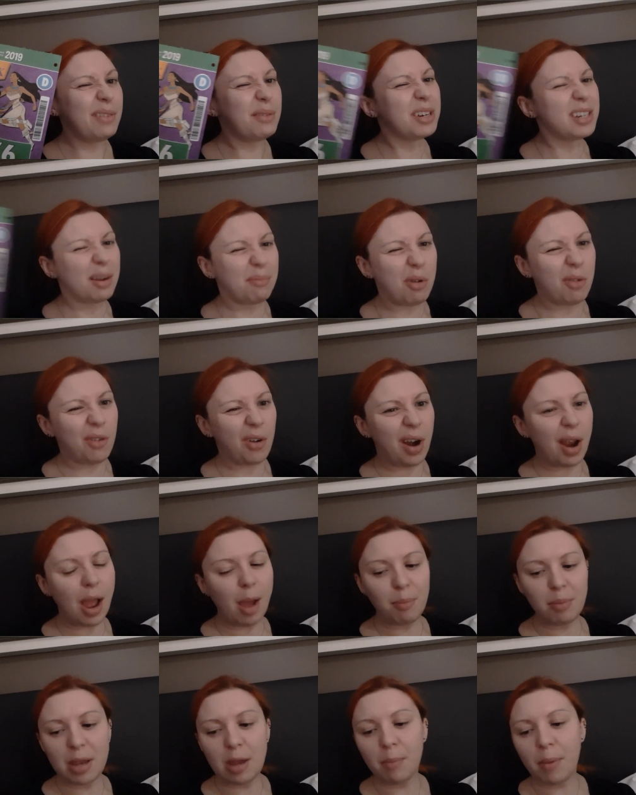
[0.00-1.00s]
which I'm not very
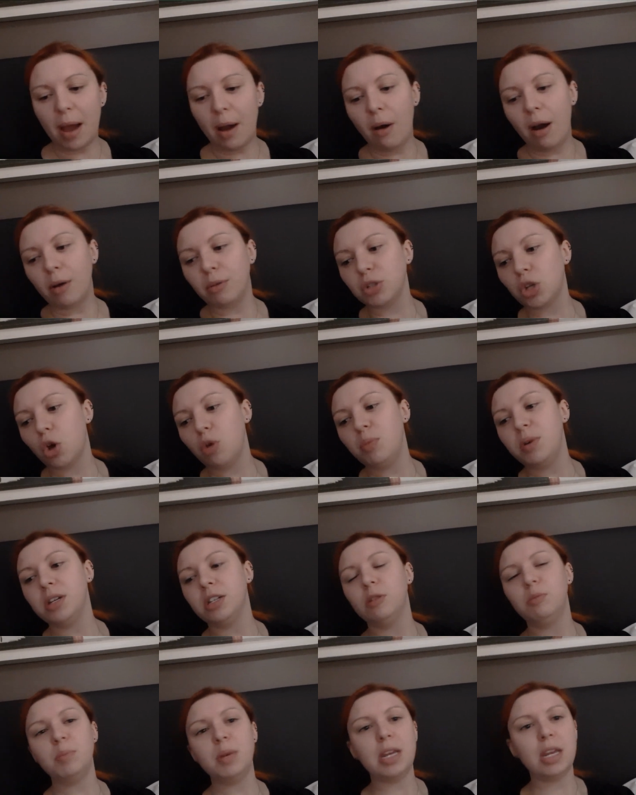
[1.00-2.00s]
happy about. I was hoping
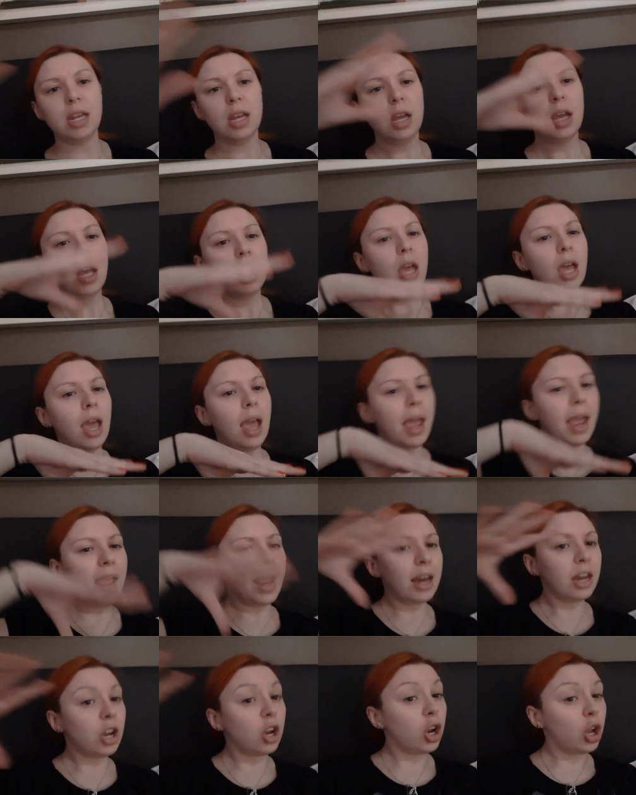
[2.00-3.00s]
to be
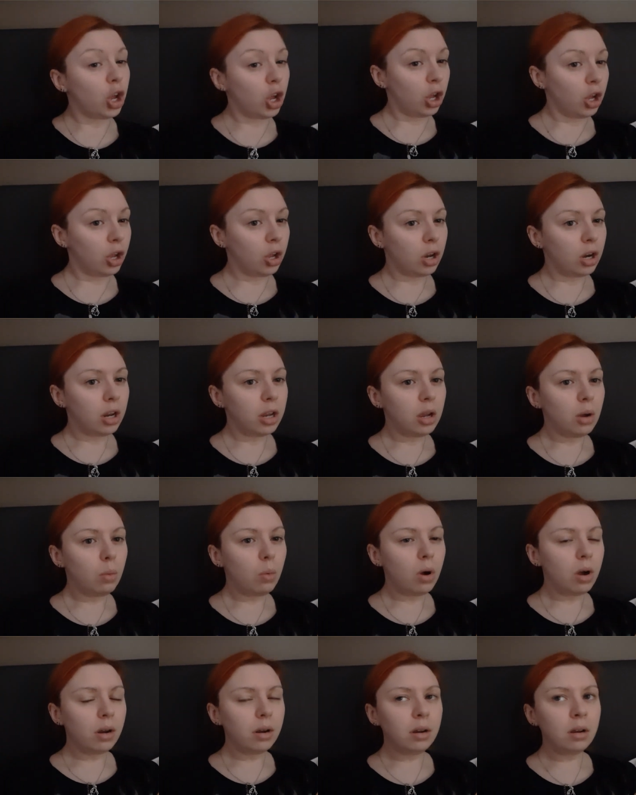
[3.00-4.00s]
in an earlier
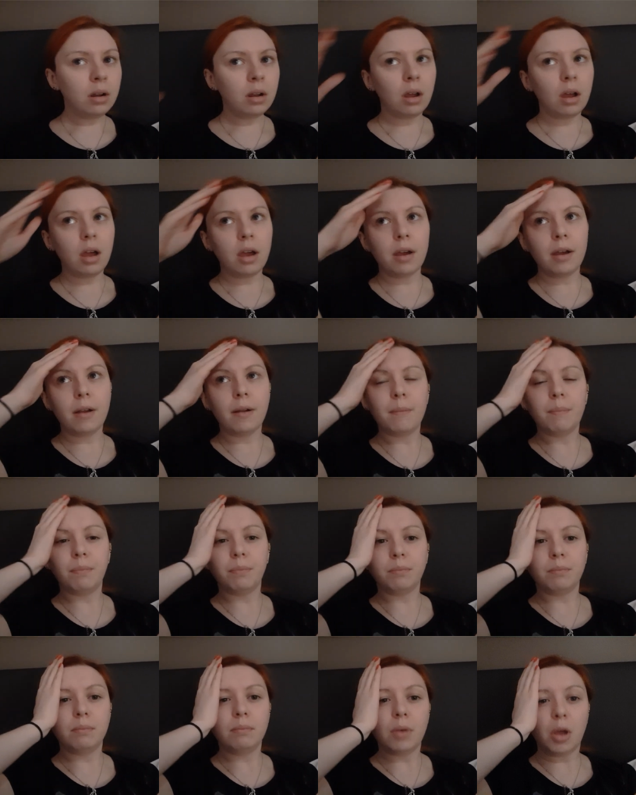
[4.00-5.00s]
one,
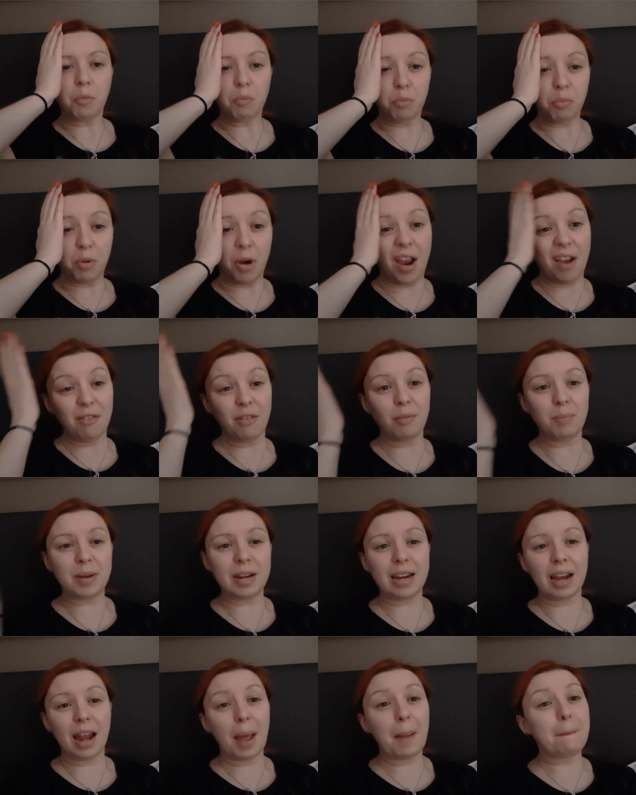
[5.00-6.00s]

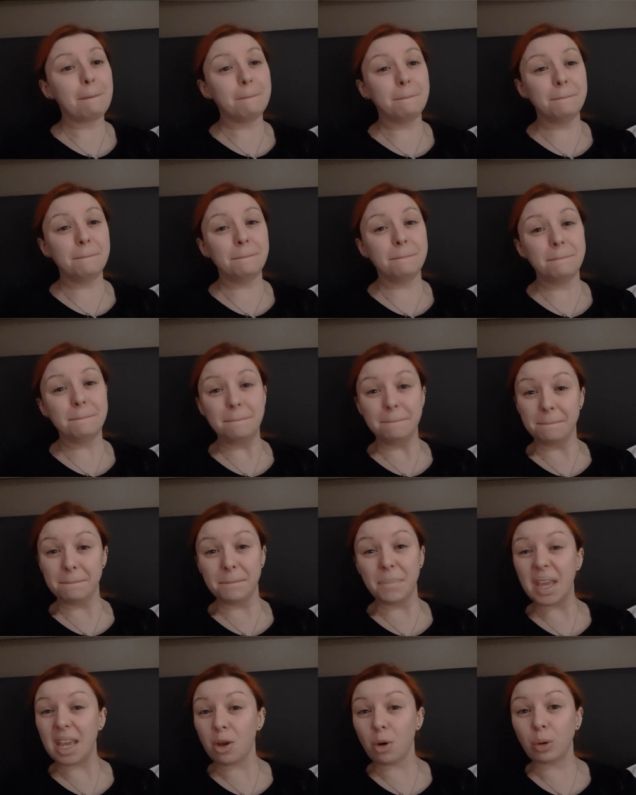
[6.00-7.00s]
preferably like
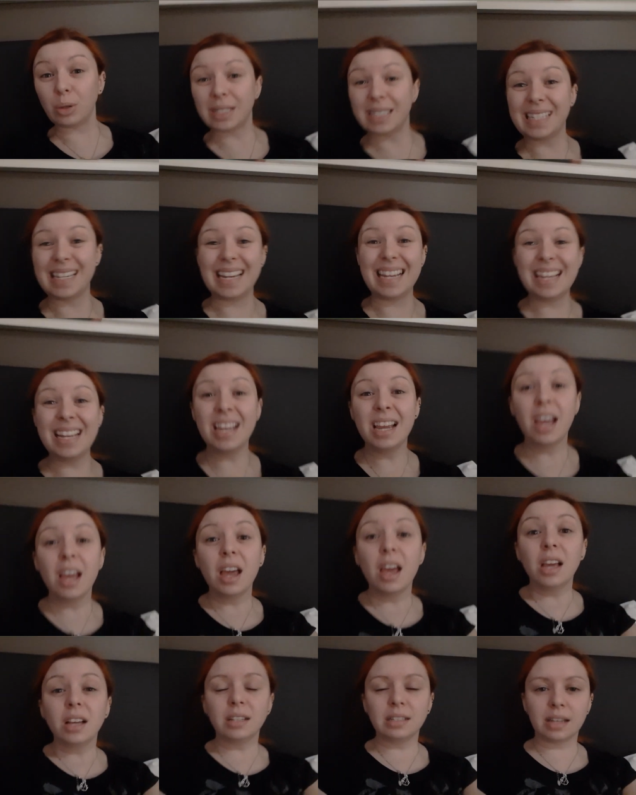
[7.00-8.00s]
B or C,
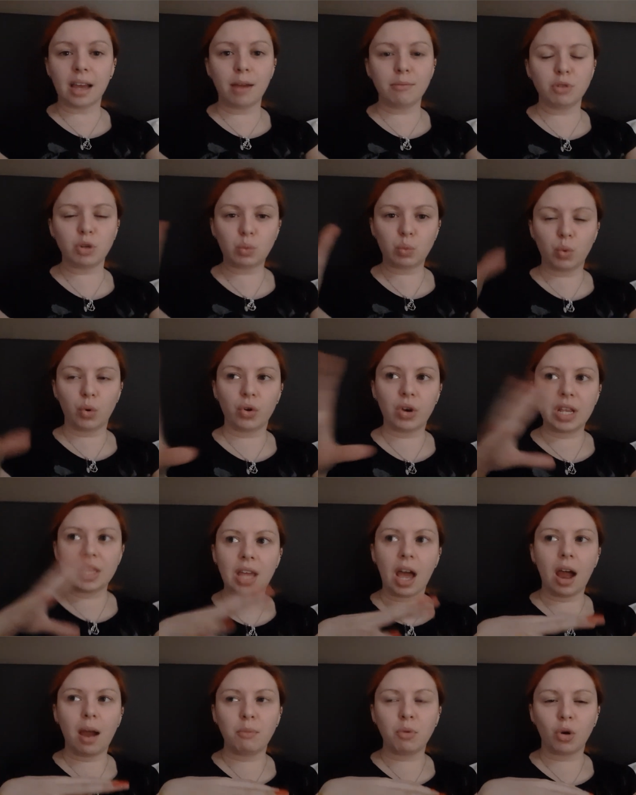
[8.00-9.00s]
because I'm just worried
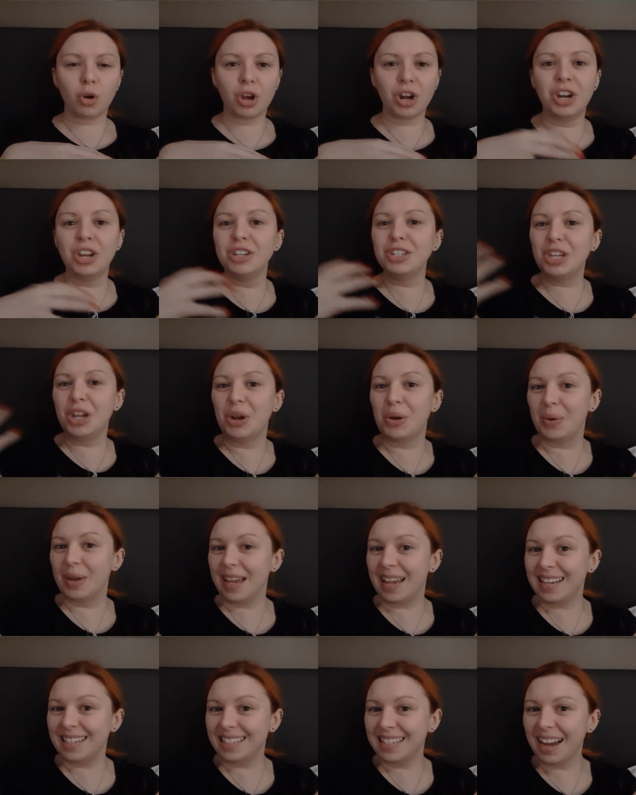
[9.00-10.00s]
that I'm not going to do
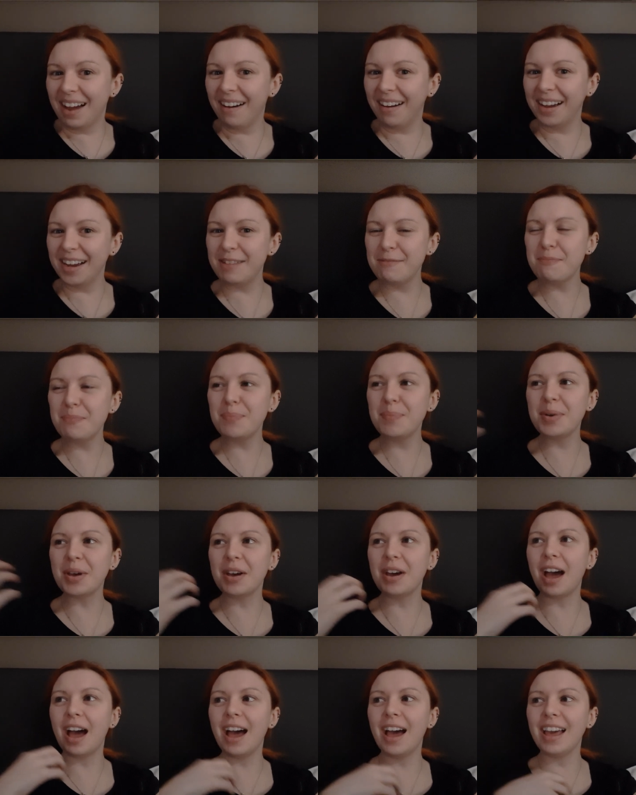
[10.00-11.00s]
it in time.
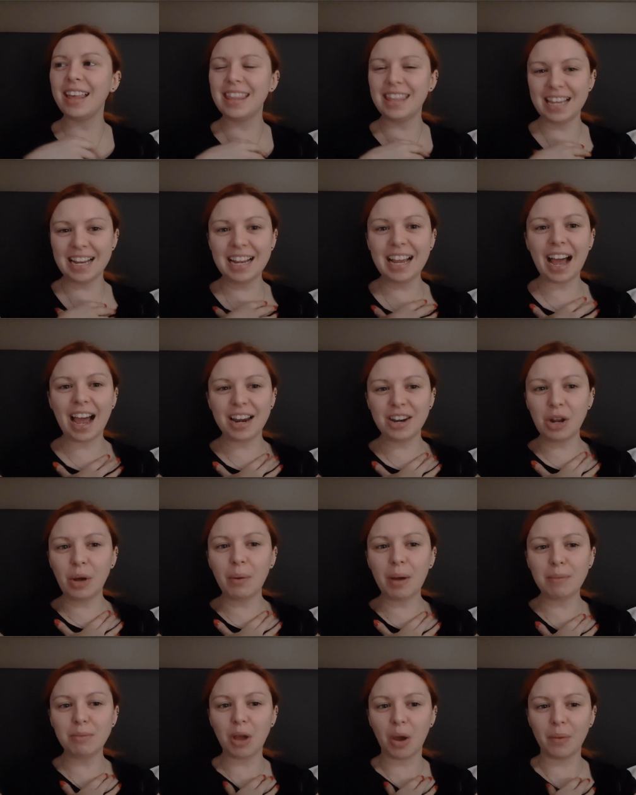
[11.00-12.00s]
But I think I know
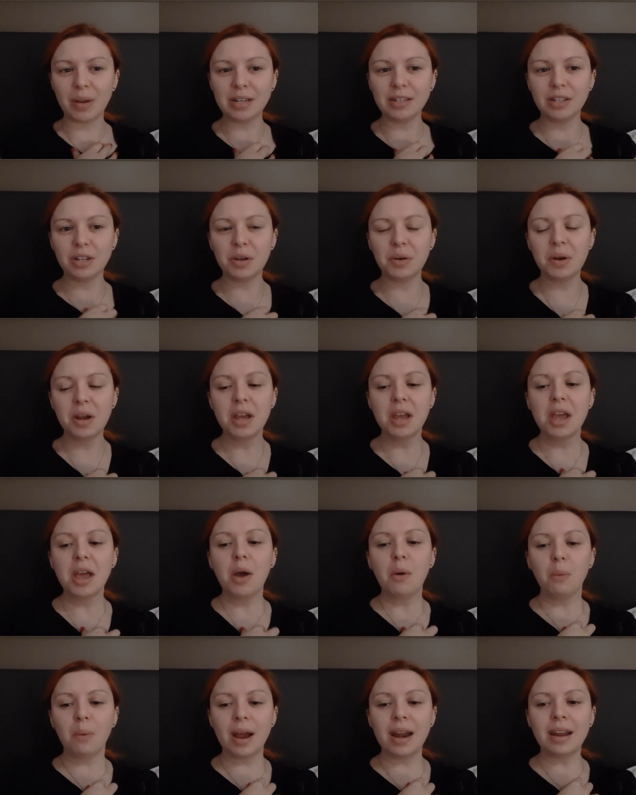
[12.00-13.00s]
I'm going to.
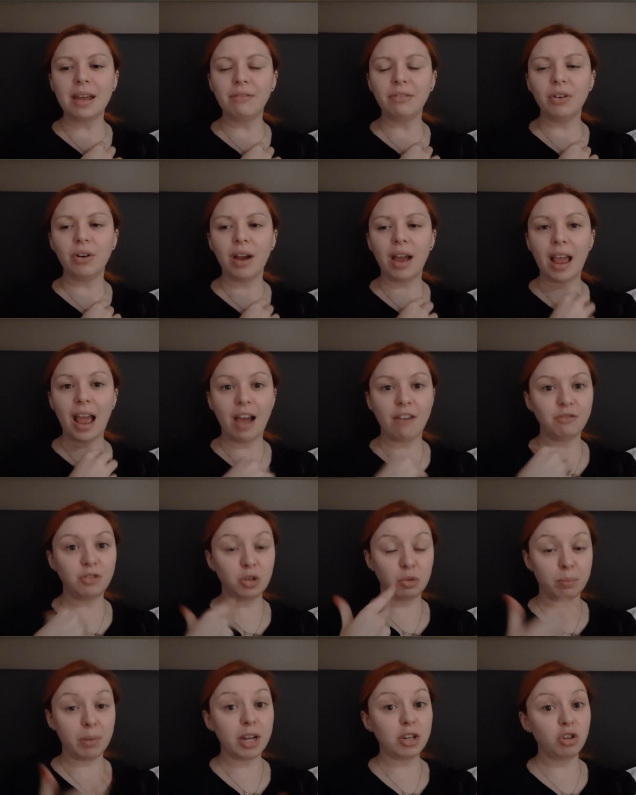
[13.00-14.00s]
Whenever I have
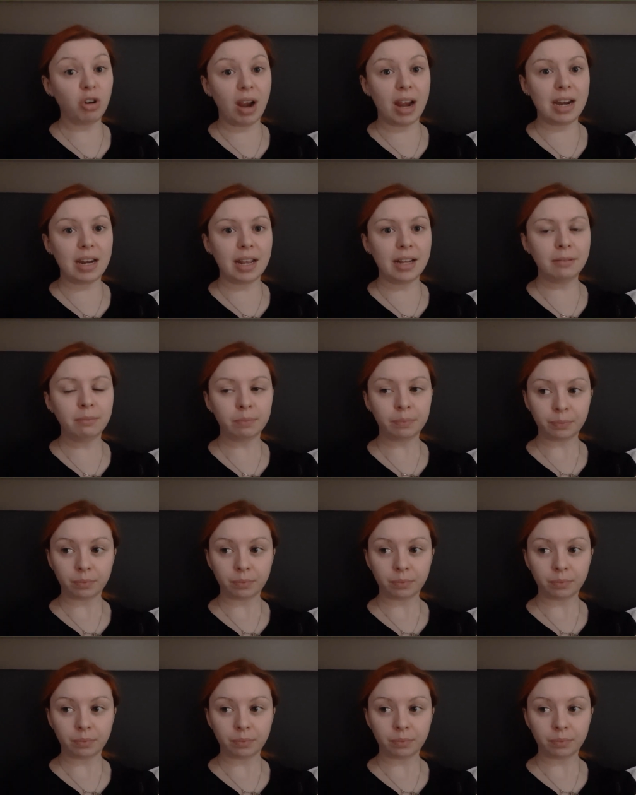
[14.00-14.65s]
done my training,